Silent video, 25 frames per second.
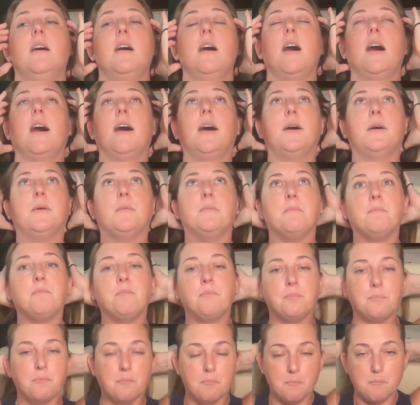Um,
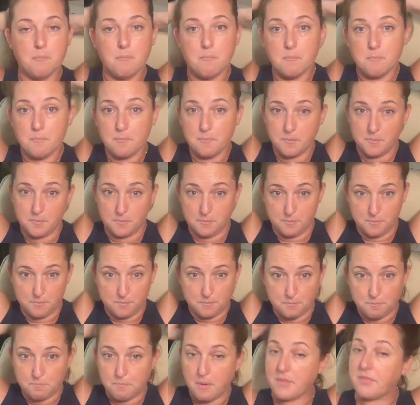
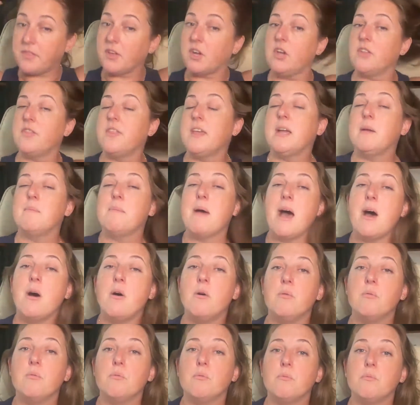but the good thing
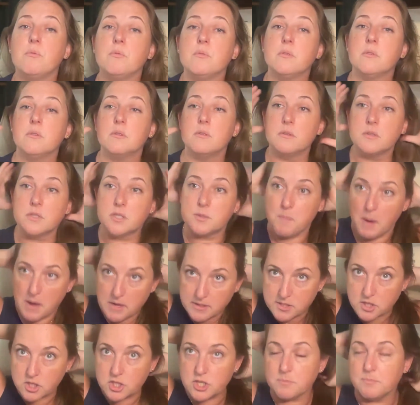about
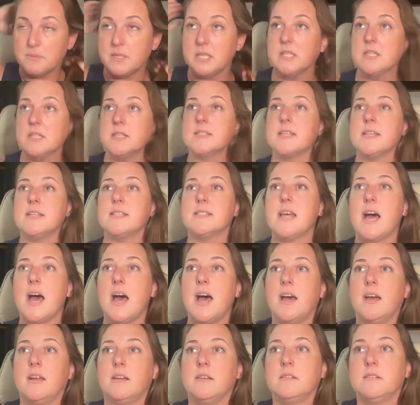sponsorship deals is
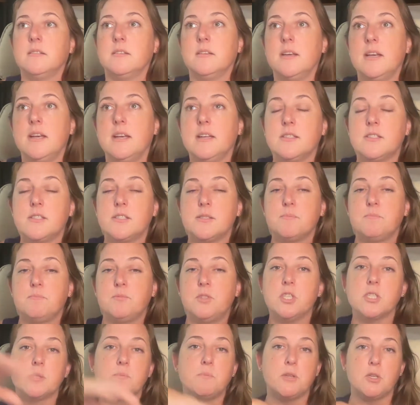that it's
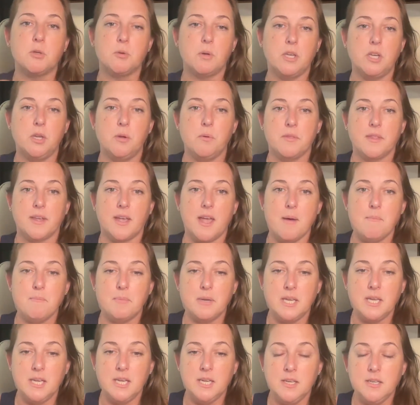just between you and the
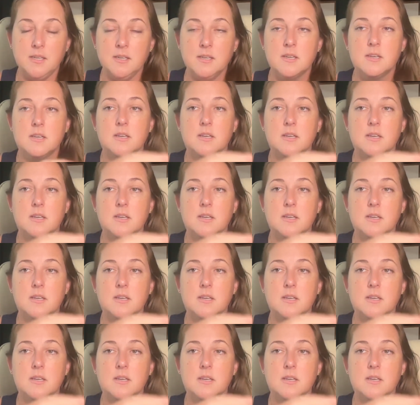company,